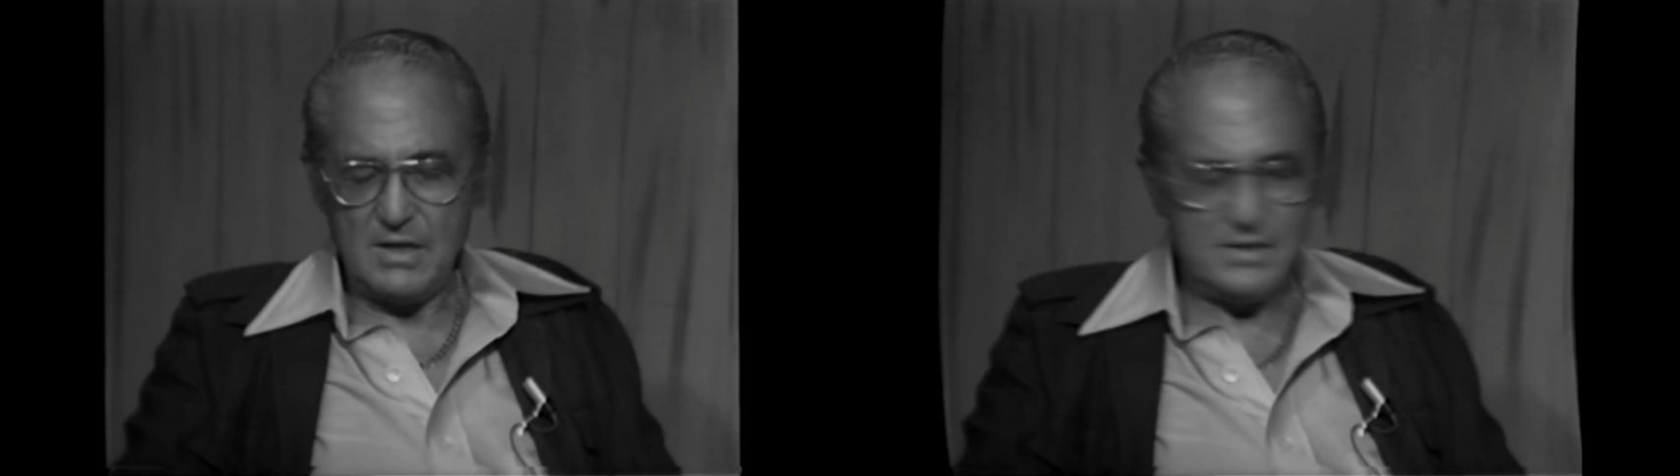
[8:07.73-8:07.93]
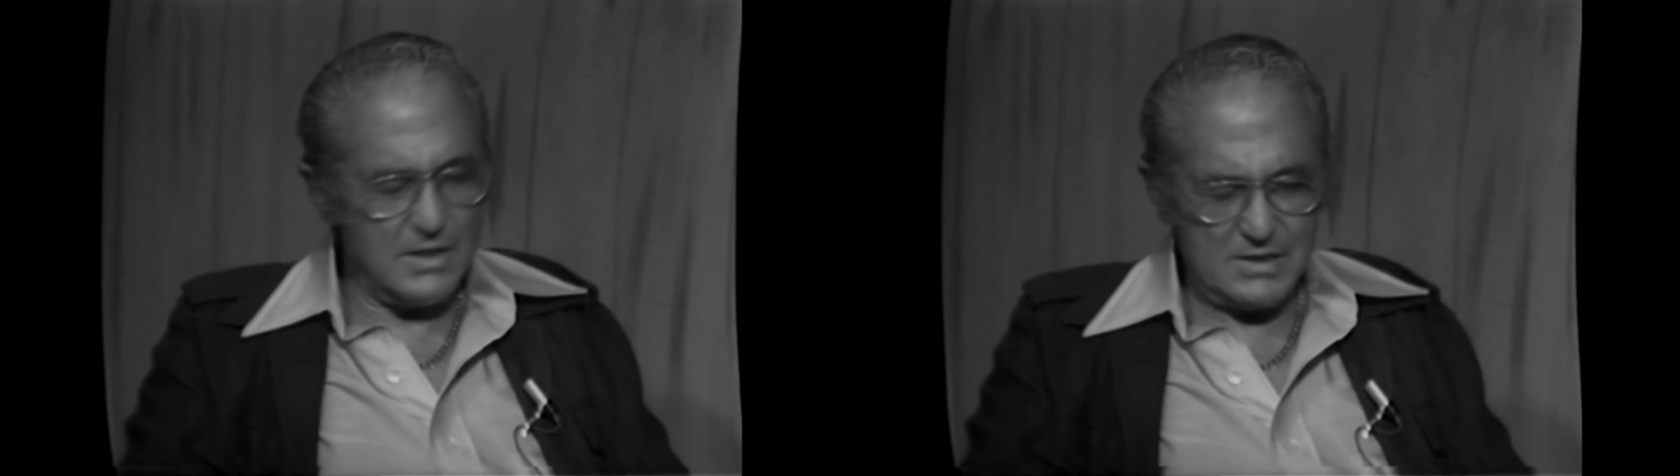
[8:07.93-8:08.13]

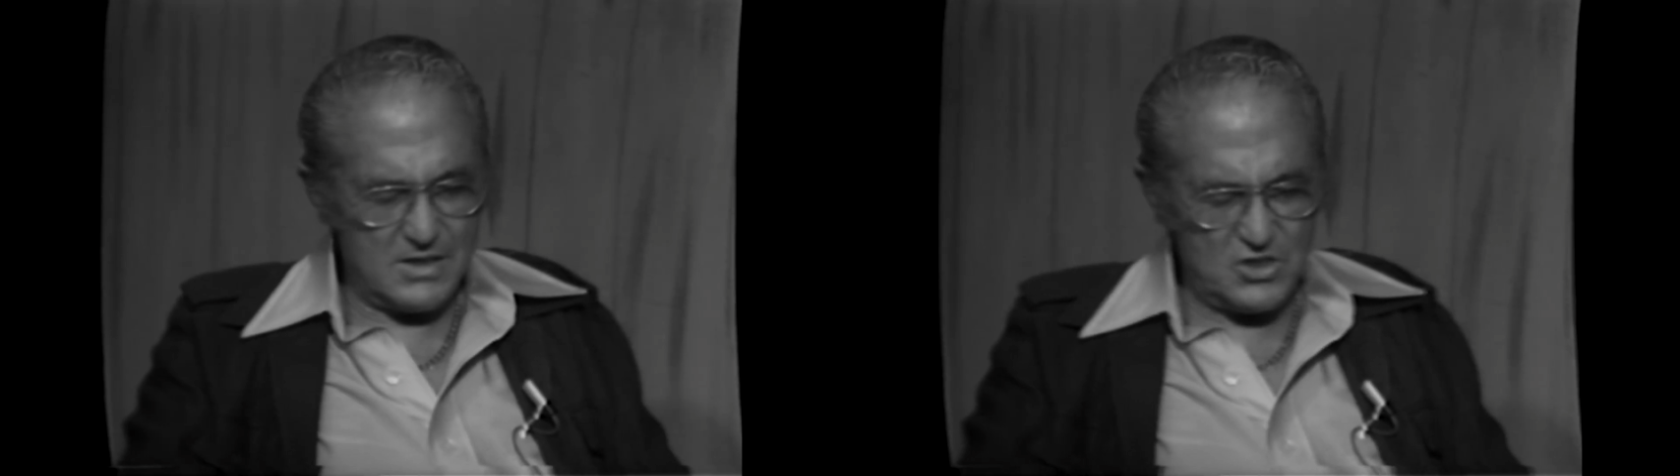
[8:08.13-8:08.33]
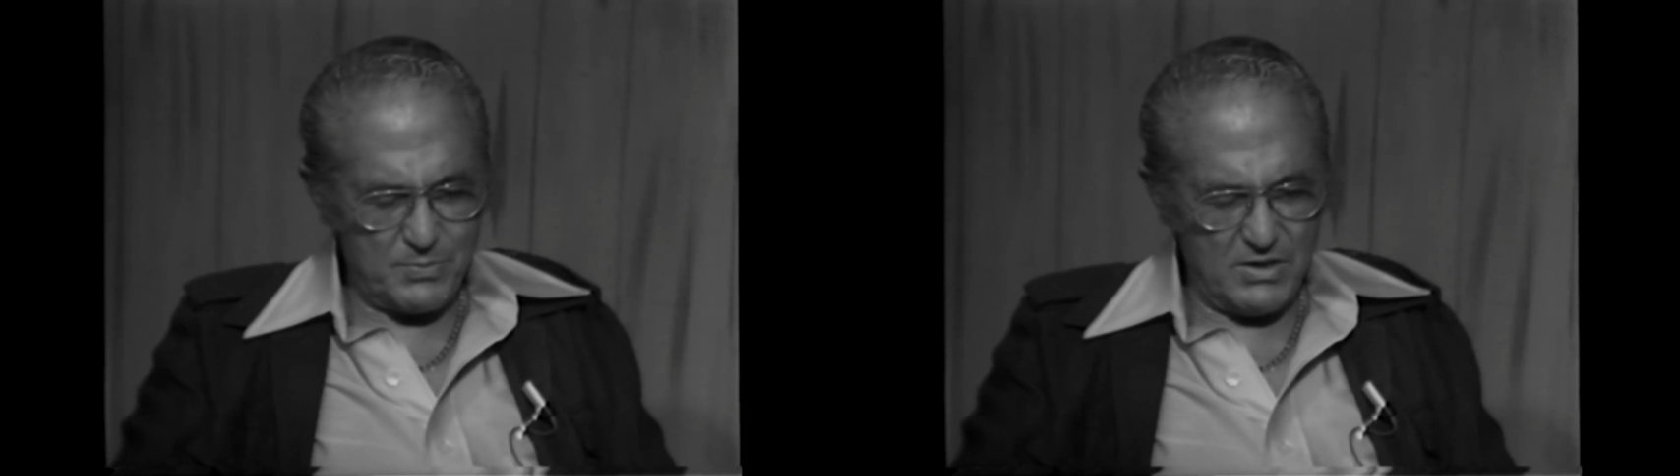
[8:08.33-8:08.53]
Not
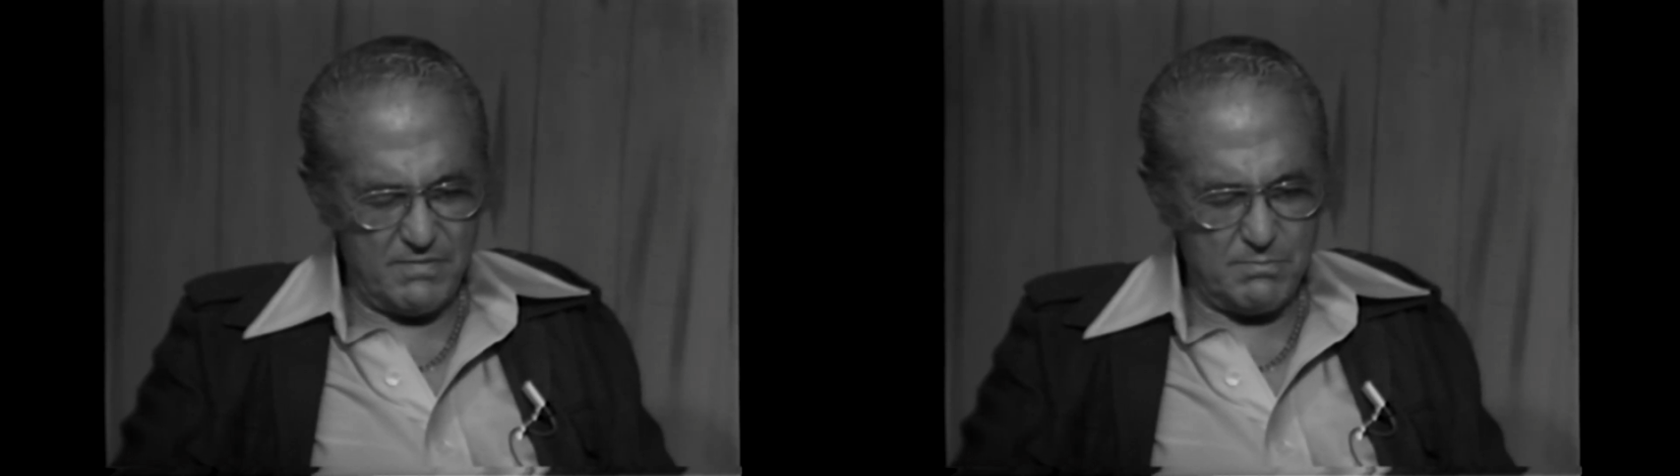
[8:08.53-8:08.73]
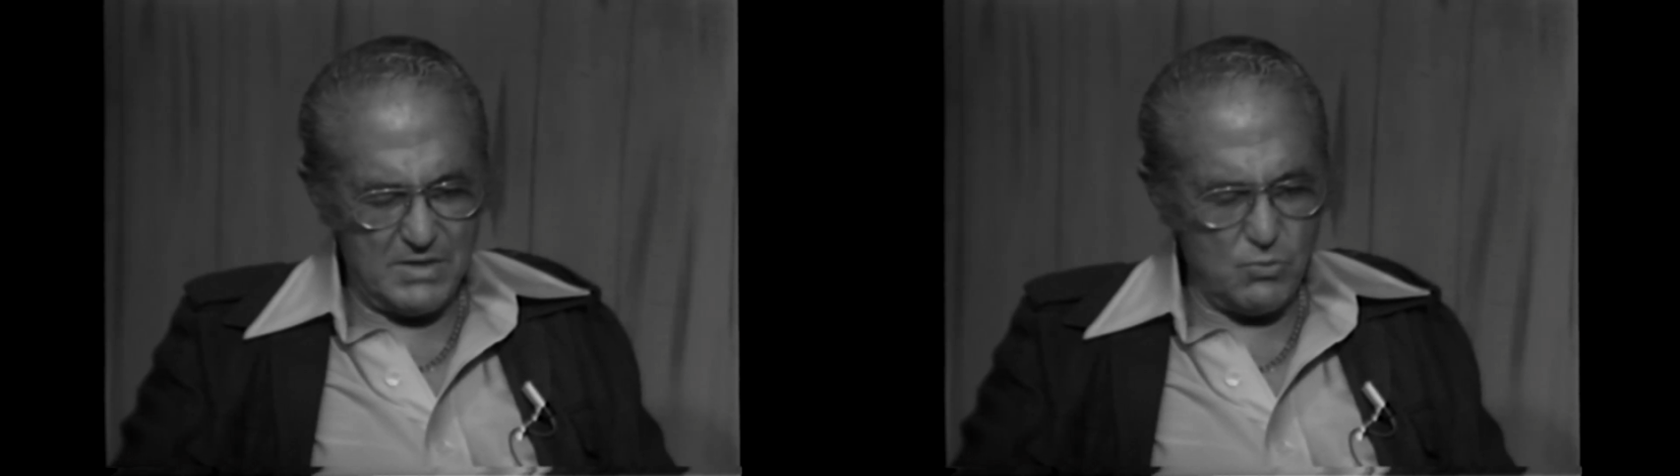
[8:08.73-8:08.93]
I Spy,
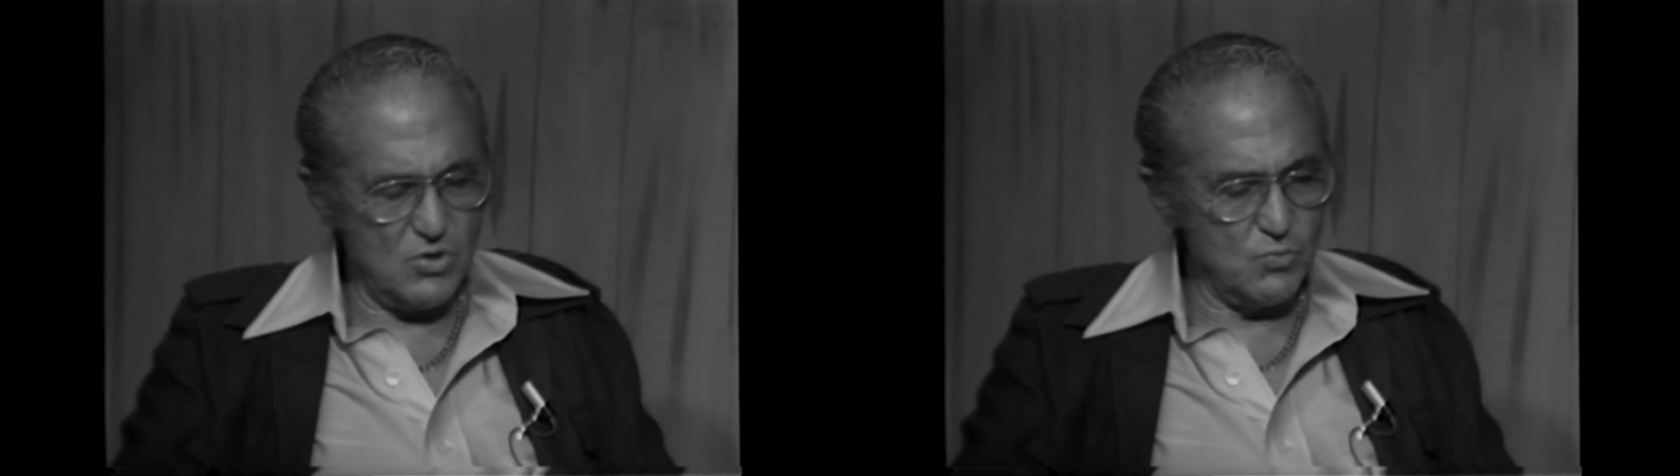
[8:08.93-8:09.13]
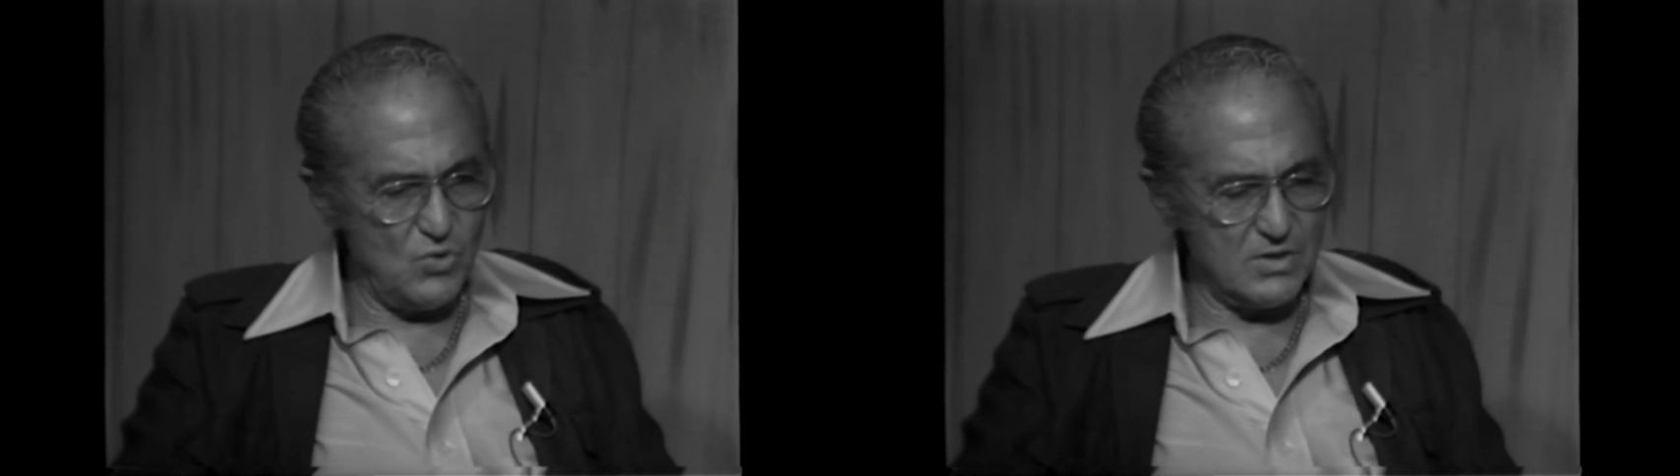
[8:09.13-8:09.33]
My
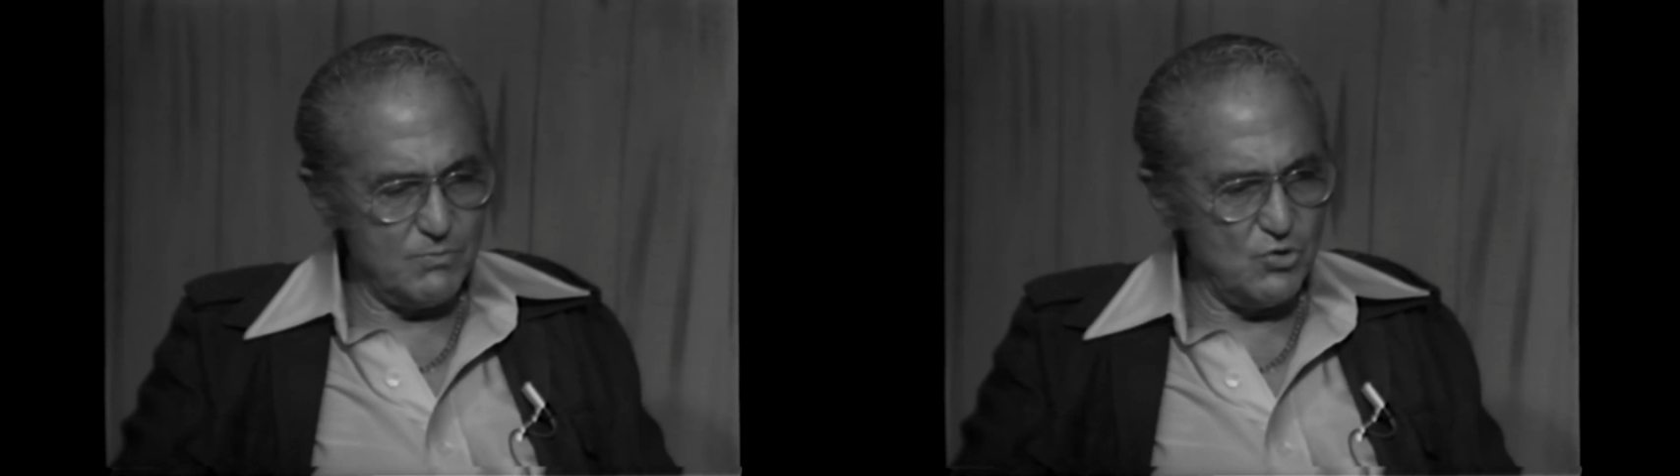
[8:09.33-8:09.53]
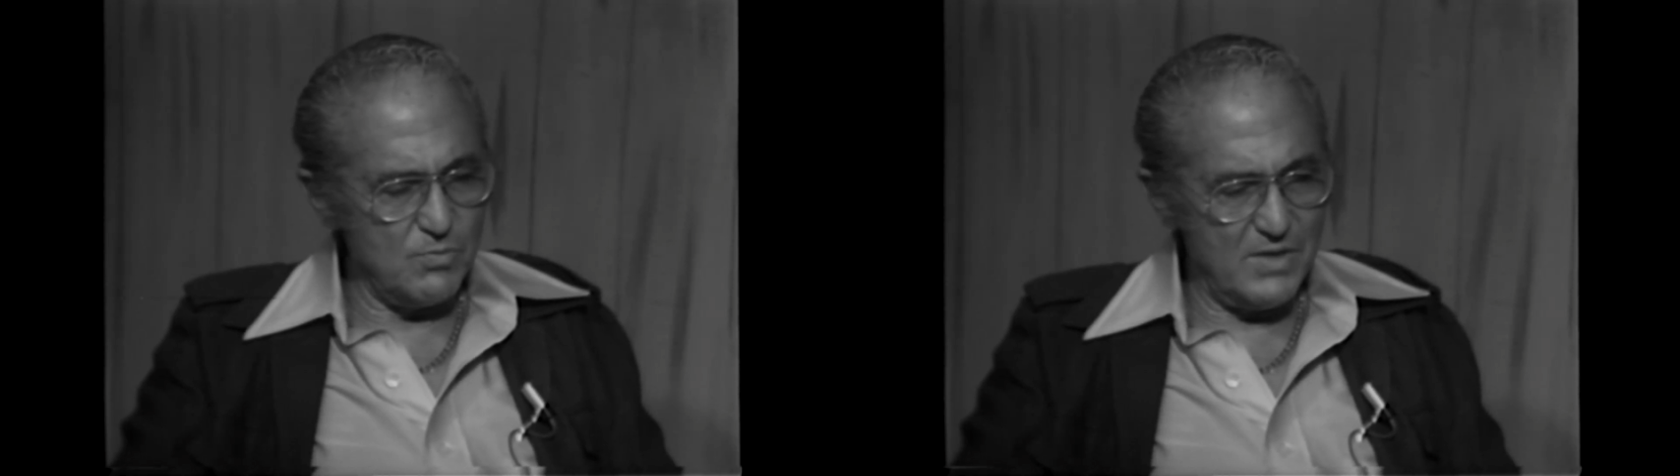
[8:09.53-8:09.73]
World and Welcome to It.